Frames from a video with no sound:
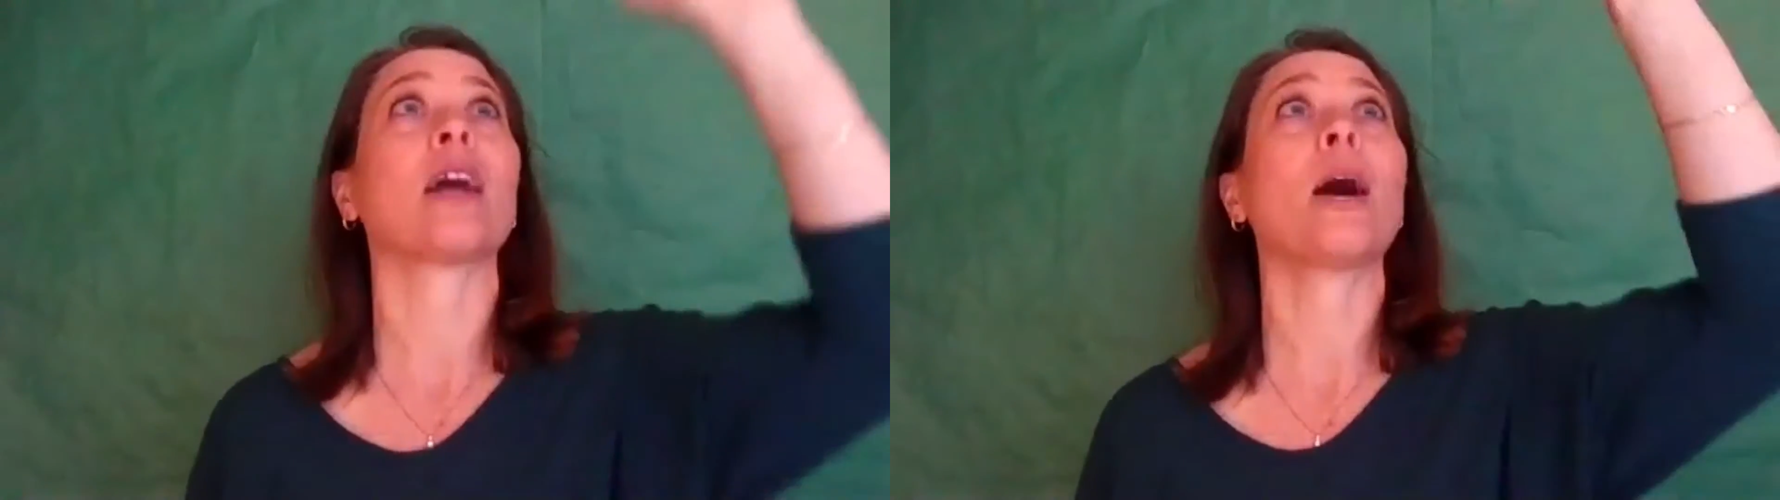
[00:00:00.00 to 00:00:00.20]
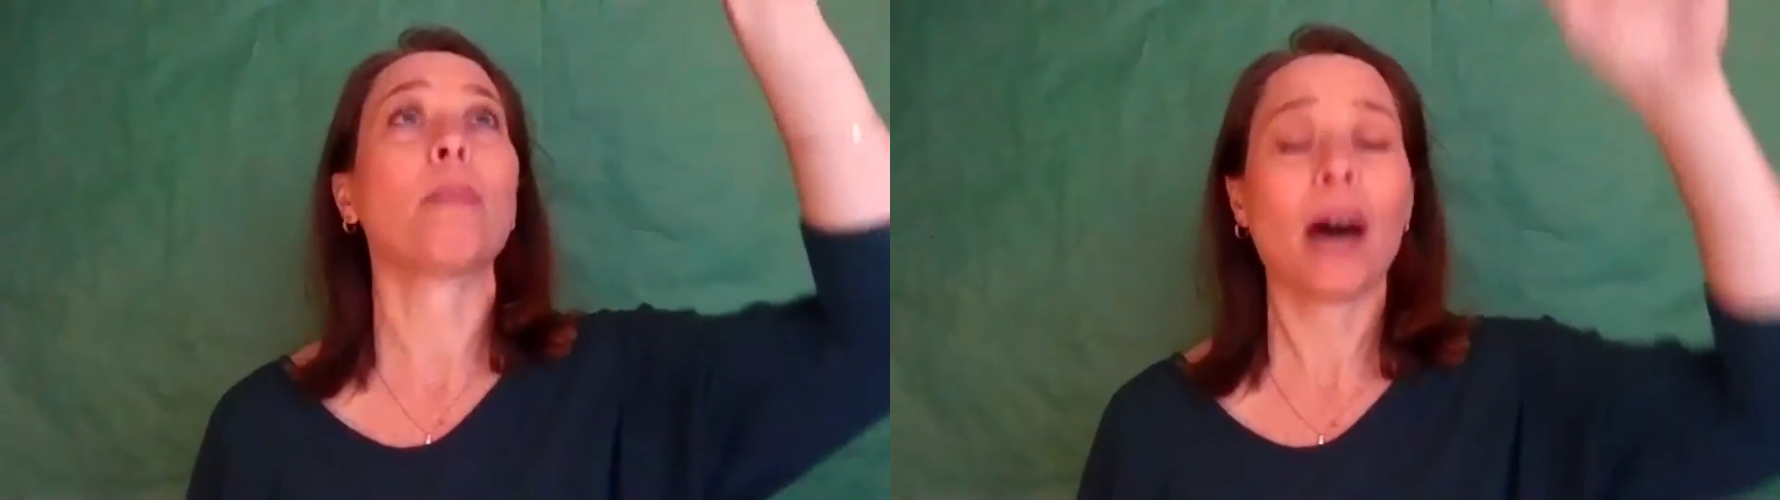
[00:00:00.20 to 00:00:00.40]

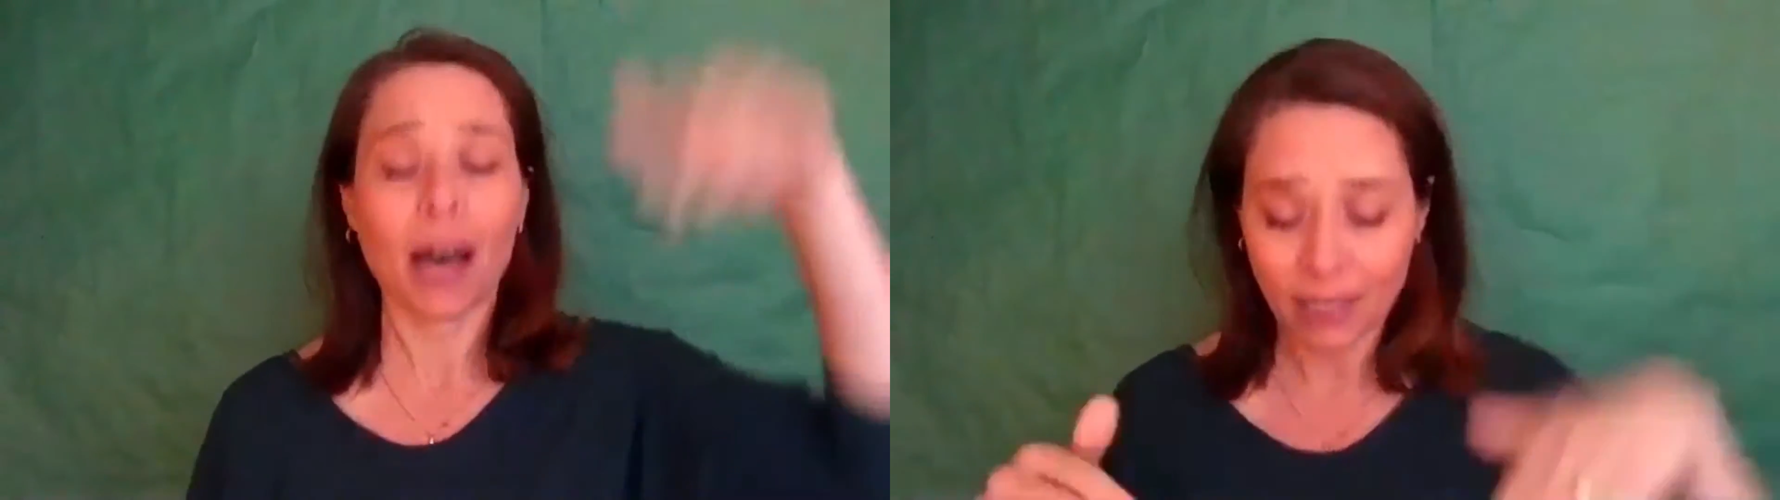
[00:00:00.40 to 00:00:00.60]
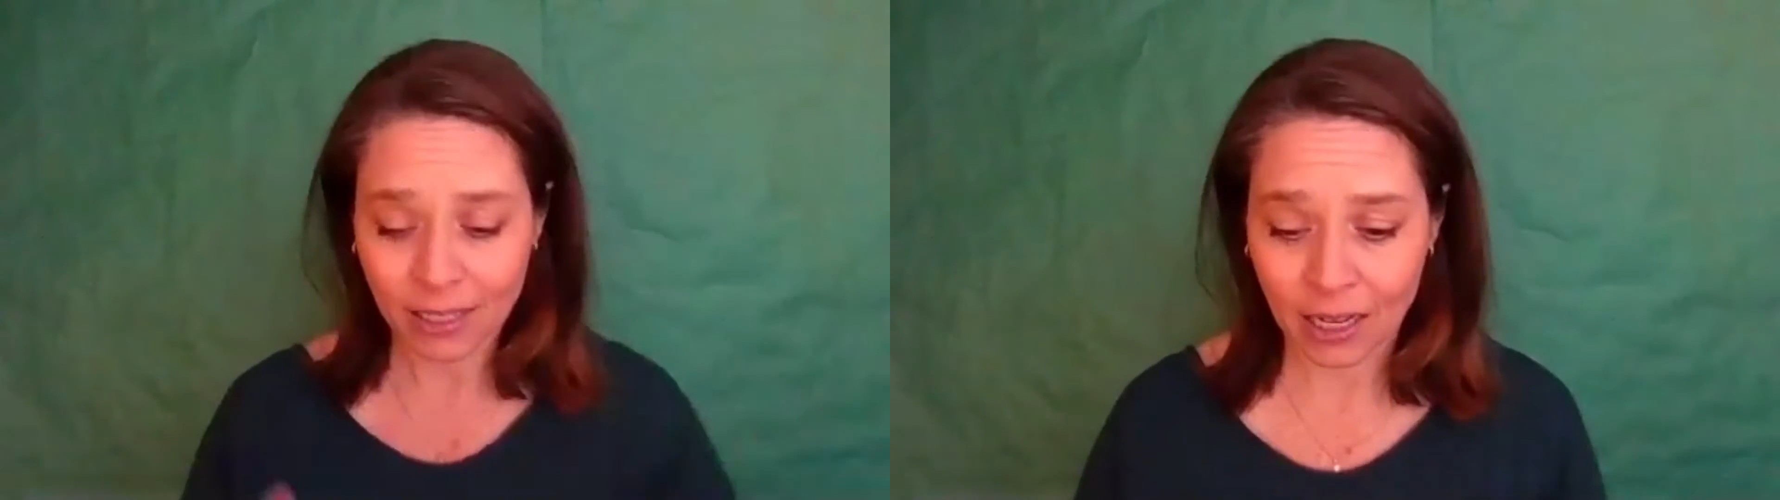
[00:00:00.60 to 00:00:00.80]
and up
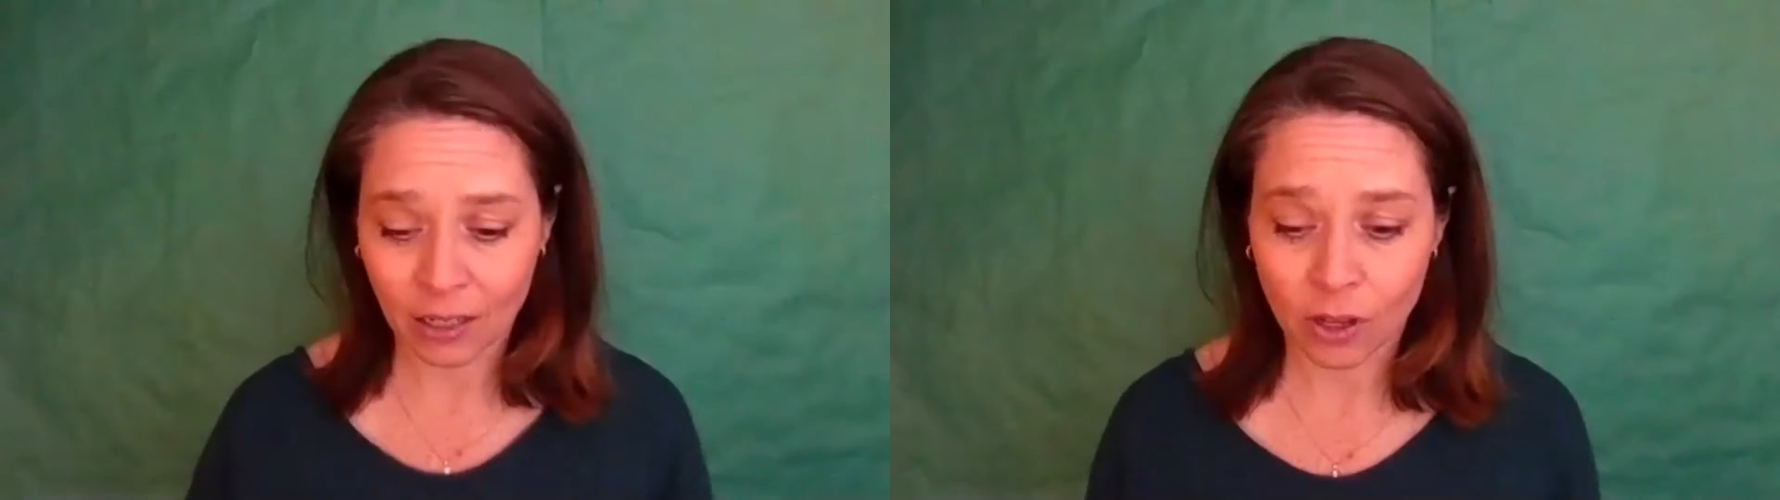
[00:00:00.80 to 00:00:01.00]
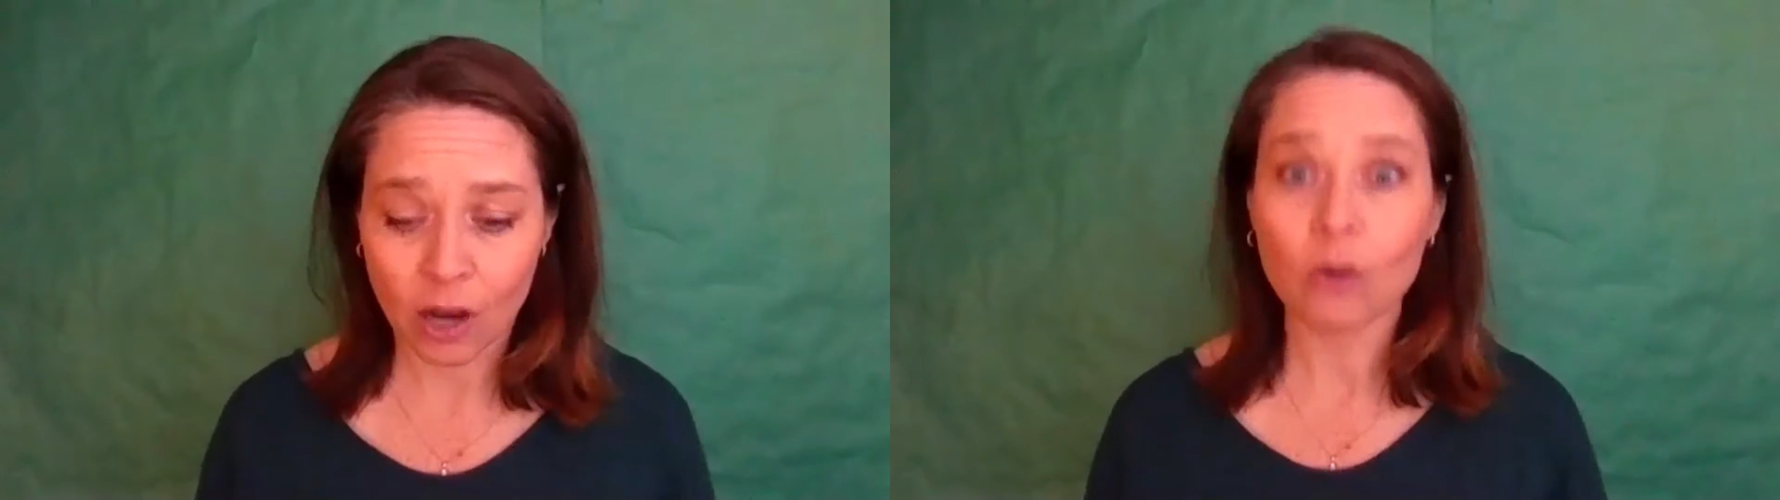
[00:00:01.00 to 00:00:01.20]
high and
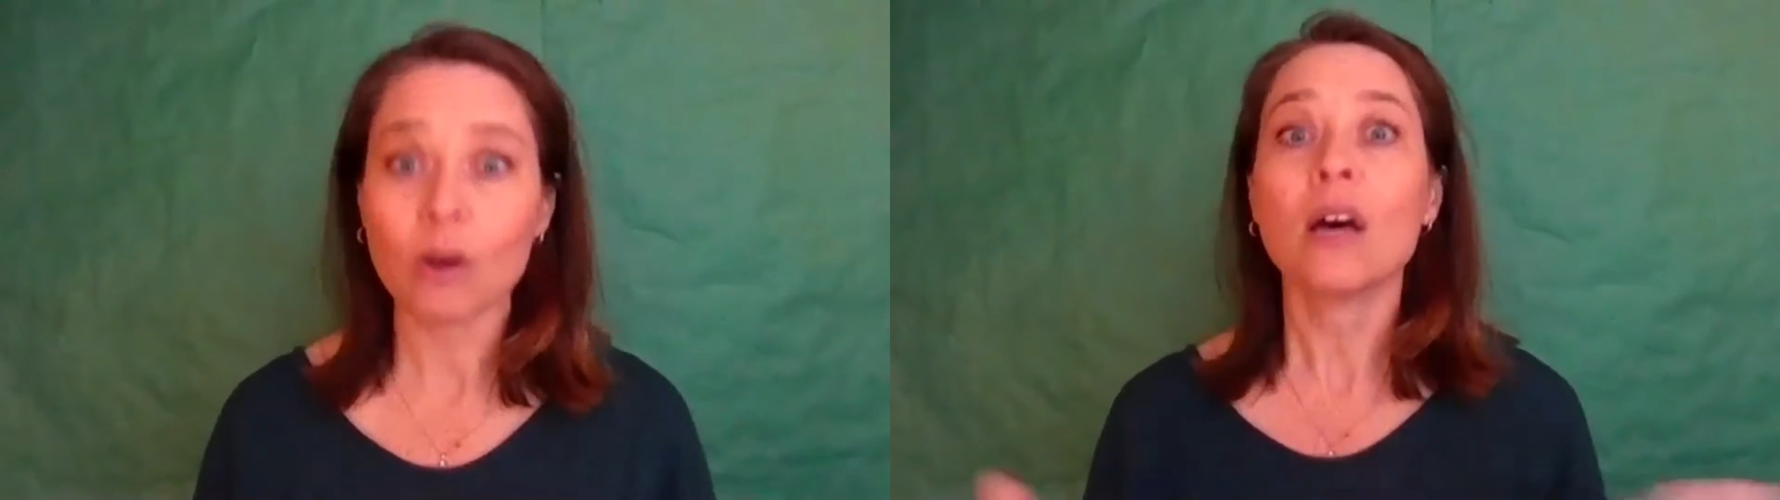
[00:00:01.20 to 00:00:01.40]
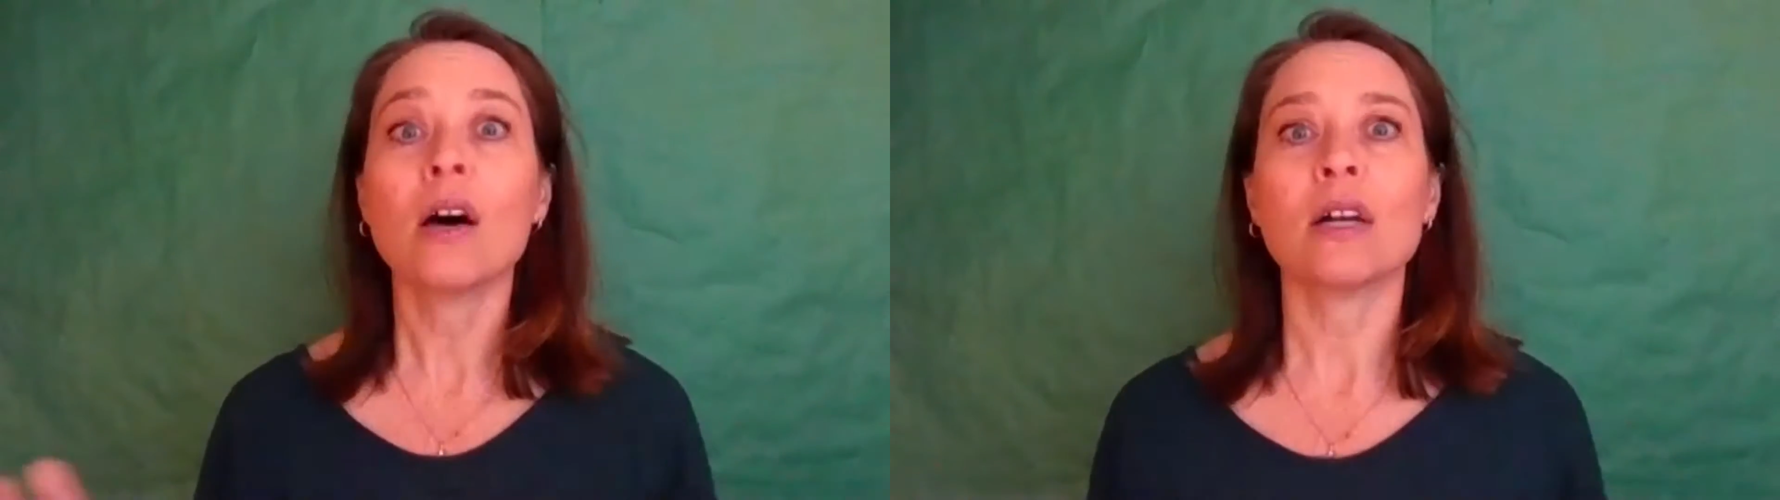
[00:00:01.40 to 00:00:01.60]
down low